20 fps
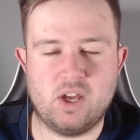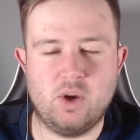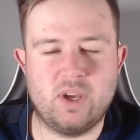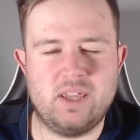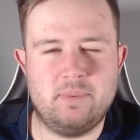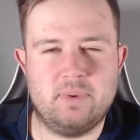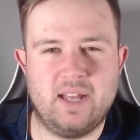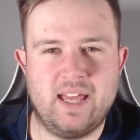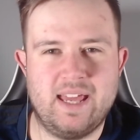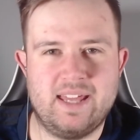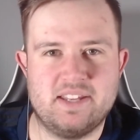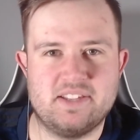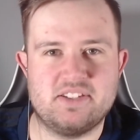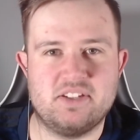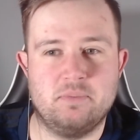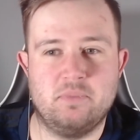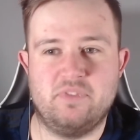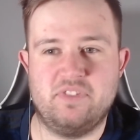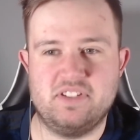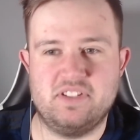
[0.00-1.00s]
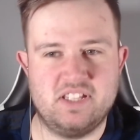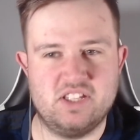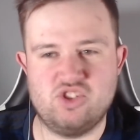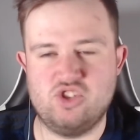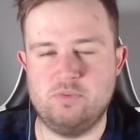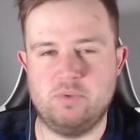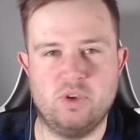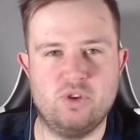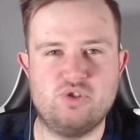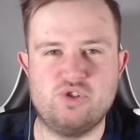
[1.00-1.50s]
a goalkeeper like Ederson with his
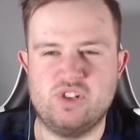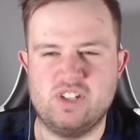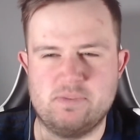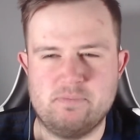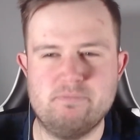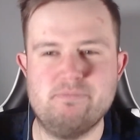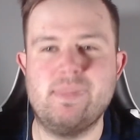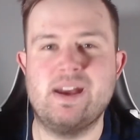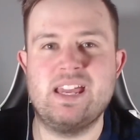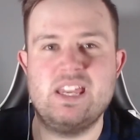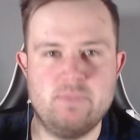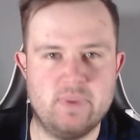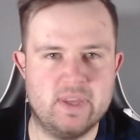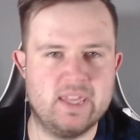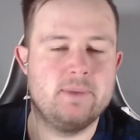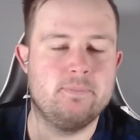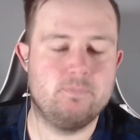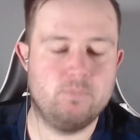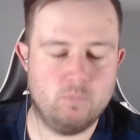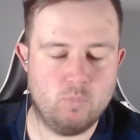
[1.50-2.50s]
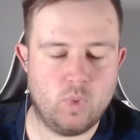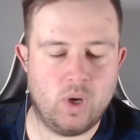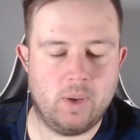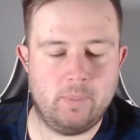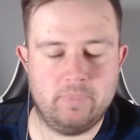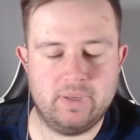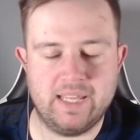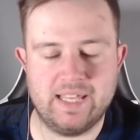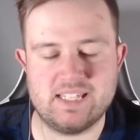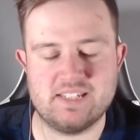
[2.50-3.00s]
distribution is maybe
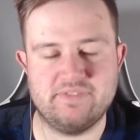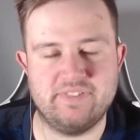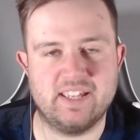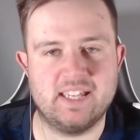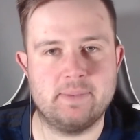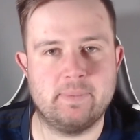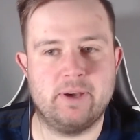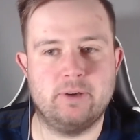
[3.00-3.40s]
one player to think